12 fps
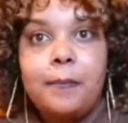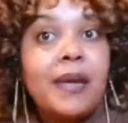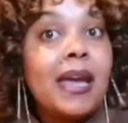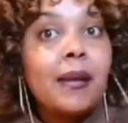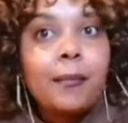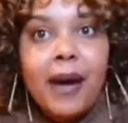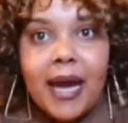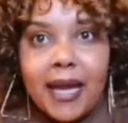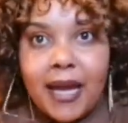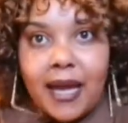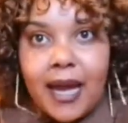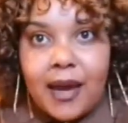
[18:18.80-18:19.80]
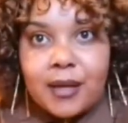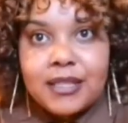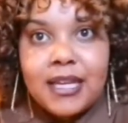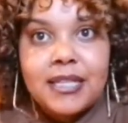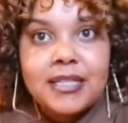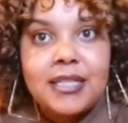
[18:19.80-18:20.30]
pick my hair out.
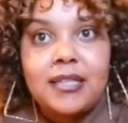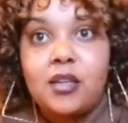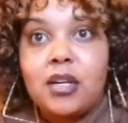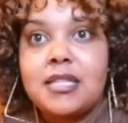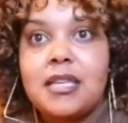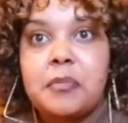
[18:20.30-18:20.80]
I did not